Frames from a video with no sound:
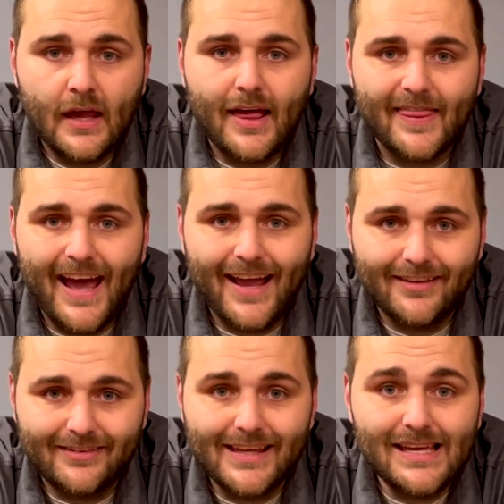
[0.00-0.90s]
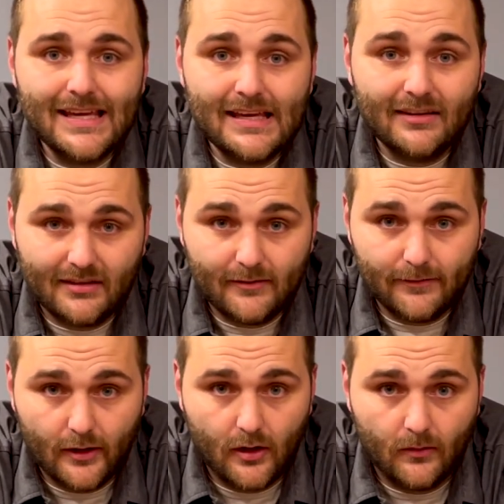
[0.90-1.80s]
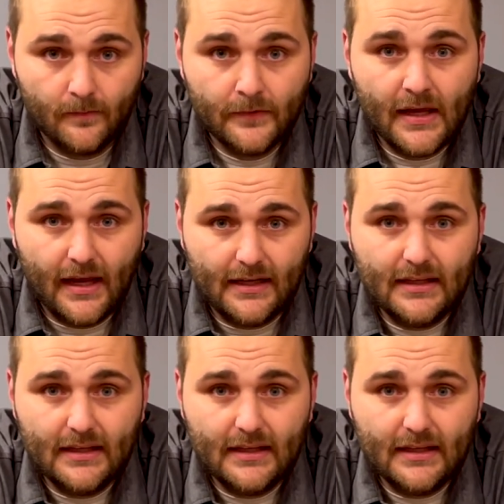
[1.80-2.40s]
That is the Easy Flow. An